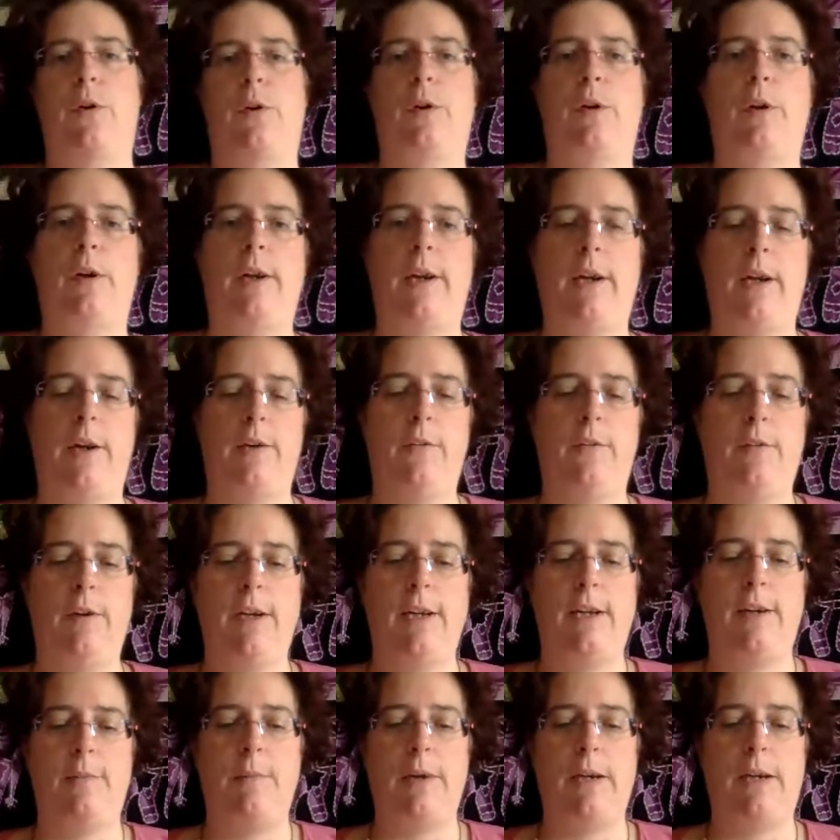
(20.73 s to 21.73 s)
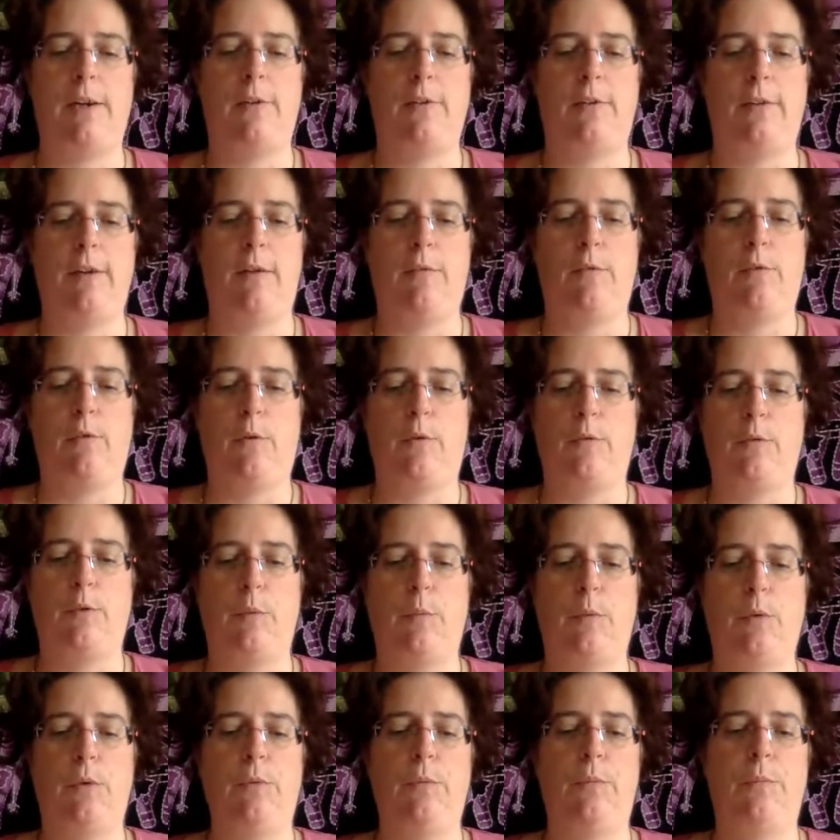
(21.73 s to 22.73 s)
you can already make yourself
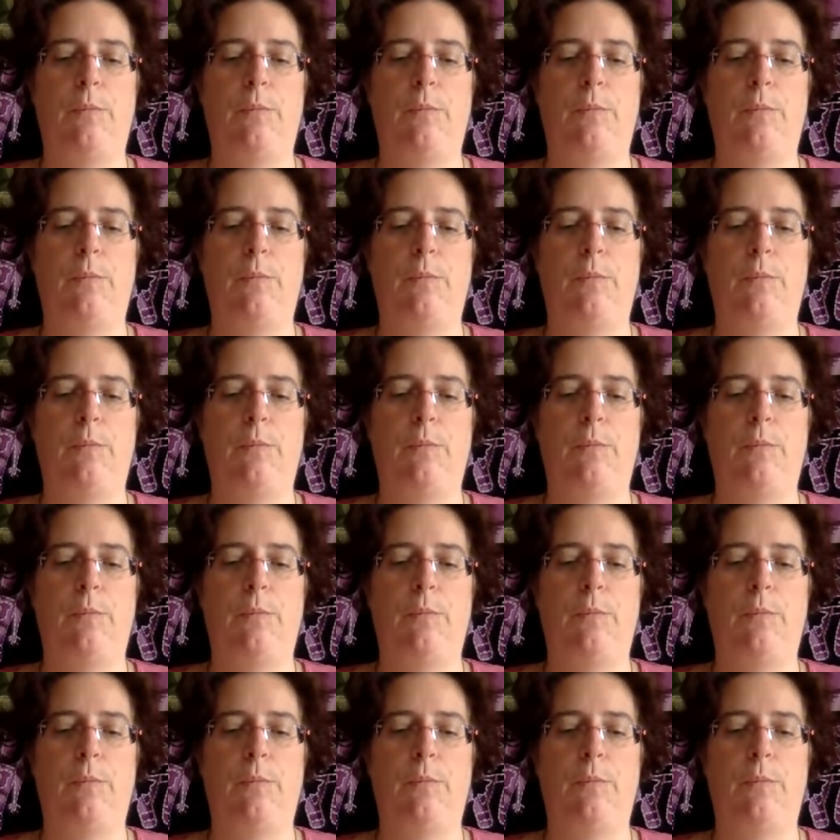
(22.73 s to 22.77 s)
comfortable.